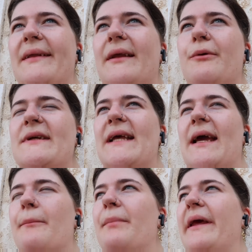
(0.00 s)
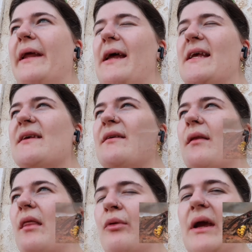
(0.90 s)
there was like a bee that's
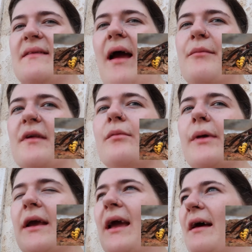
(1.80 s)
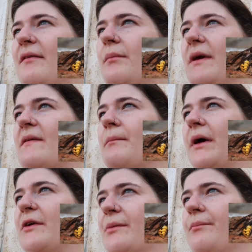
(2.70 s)
3 times as big as the bees in
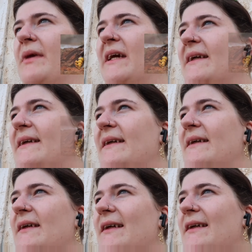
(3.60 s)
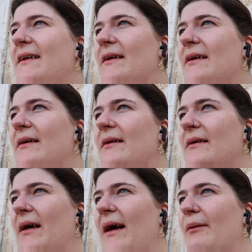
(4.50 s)
Belgium,
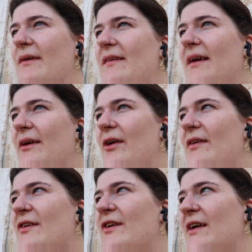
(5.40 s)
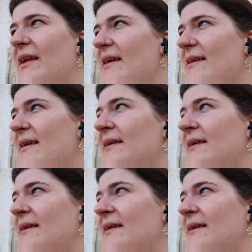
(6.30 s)
so I was scared as shitless.